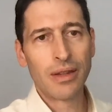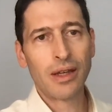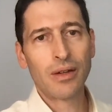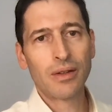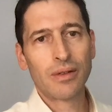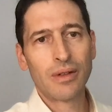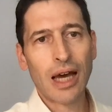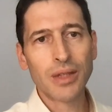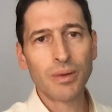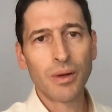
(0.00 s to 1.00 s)
I think
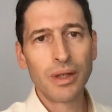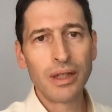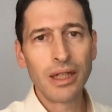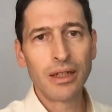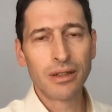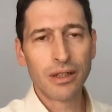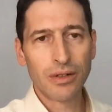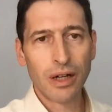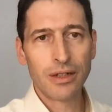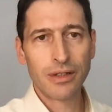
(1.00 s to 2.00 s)
that's what we need, is to
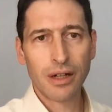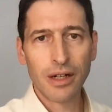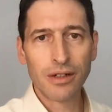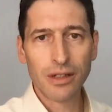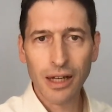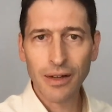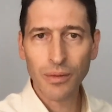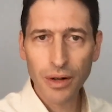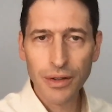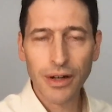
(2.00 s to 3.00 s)
try to start understanding
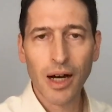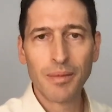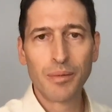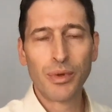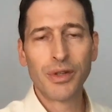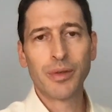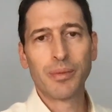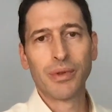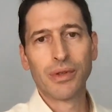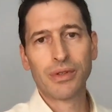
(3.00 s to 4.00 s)
what are the common
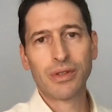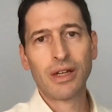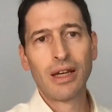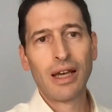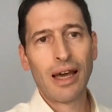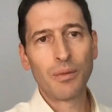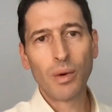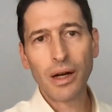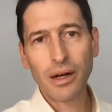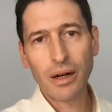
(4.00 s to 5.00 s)
principles and
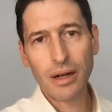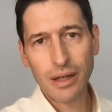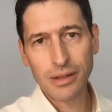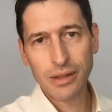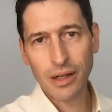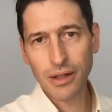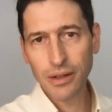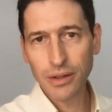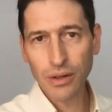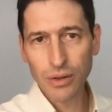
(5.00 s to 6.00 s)
where is there,
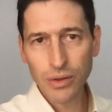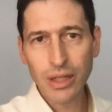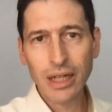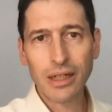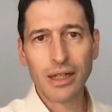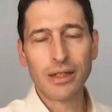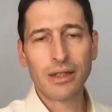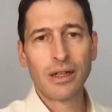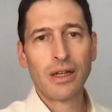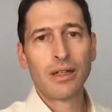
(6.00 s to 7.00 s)
uniqueness,